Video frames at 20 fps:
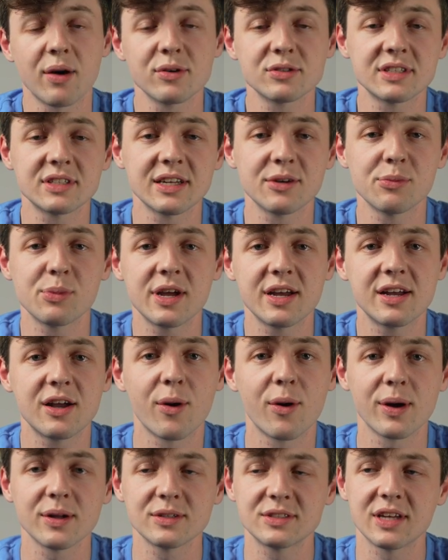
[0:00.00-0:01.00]
was thinking we could
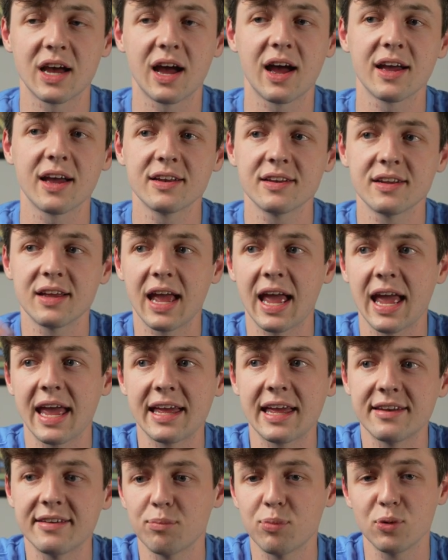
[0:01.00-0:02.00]
go outside
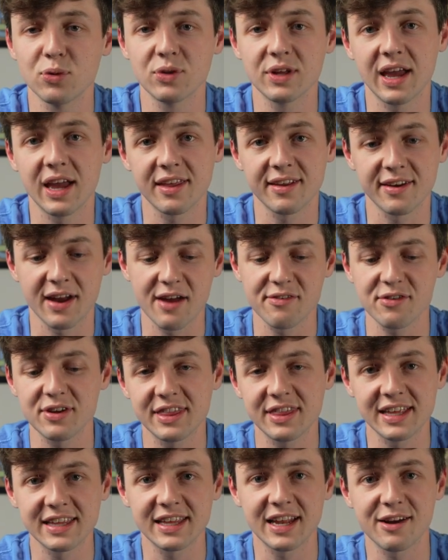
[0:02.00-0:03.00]
and pull together
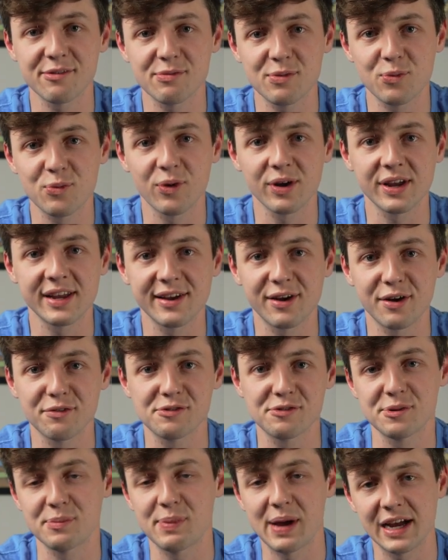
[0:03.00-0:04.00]
everything that I've been working on
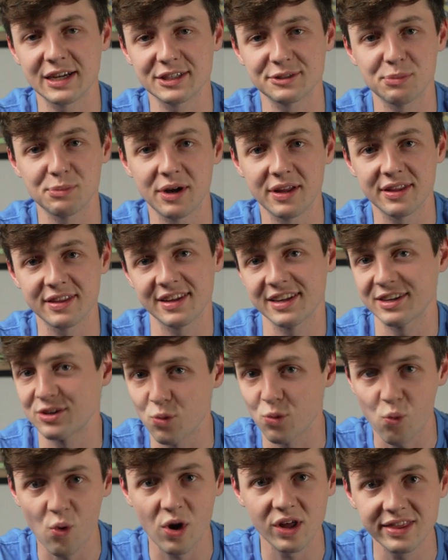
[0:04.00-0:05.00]
for the past month
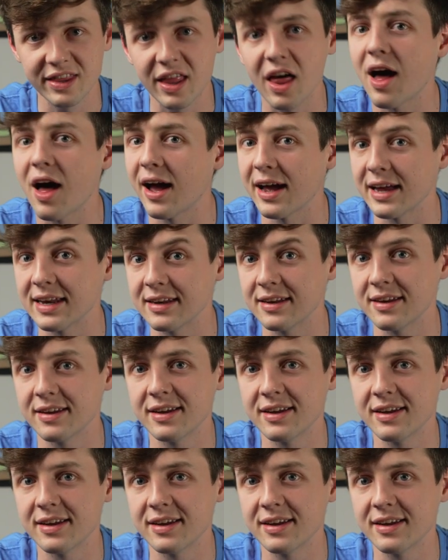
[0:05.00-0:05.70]
into one line